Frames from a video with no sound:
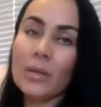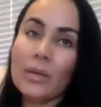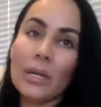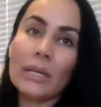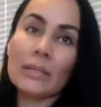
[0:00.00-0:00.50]

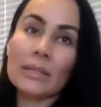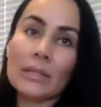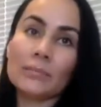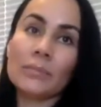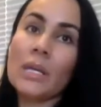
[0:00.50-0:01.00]
And,
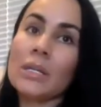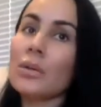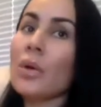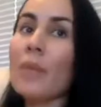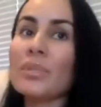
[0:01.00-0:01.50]

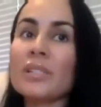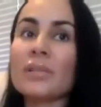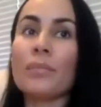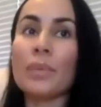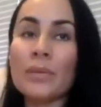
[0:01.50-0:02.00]
I'm just a
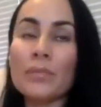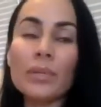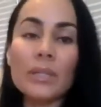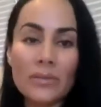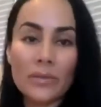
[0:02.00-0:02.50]
big believer